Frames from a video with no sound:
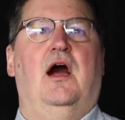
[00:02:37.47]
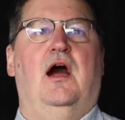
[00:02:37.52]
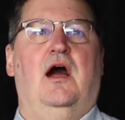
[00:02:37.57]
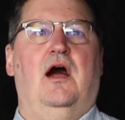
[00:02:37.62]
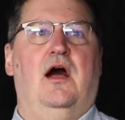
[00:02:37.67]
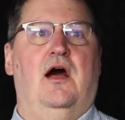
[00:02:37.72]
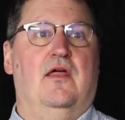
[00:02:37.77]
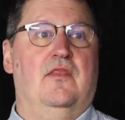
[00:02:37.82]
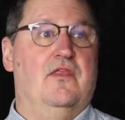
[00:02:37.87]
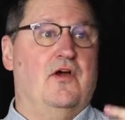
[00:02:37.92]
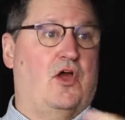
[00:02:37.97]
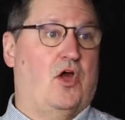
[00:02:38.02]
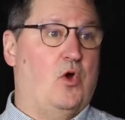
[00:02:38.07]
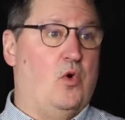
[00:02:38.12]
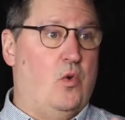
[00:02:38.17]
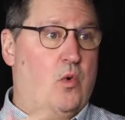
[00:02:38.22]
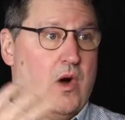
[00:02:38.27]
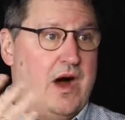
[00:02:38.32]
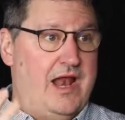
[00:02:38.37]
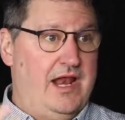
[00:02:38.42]
the
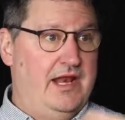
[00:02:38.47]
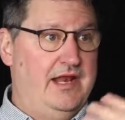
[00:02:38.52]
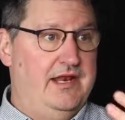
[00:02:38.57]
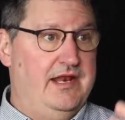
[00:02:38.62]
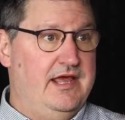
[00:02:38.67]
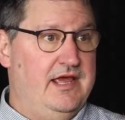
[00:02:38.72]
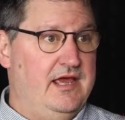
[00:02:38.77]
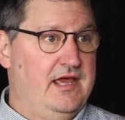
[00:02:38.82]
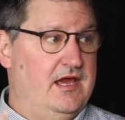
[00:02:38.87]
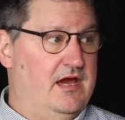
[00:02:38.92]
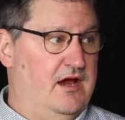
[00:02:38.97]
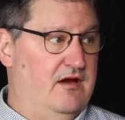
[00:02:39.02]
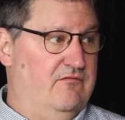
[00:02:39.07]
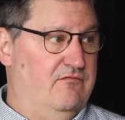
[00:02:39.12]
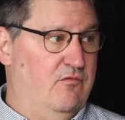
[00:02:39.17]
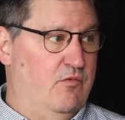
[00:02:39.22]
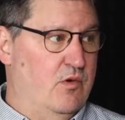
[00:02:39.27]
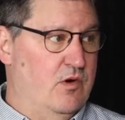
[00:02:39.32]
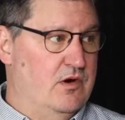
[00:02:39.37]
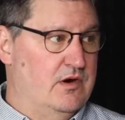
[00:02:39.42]
quality
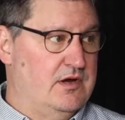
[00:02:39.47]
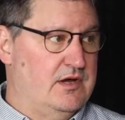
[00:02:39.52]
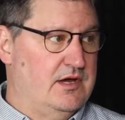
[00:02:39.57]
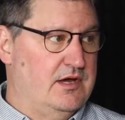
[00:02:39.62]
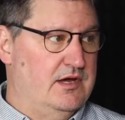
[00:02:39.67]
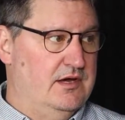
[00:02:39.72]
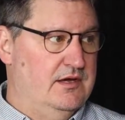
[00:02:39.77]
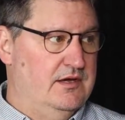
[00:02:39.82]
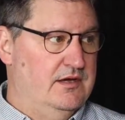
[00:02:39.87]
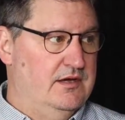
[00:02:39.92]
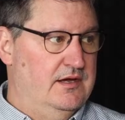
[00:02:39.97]
of work,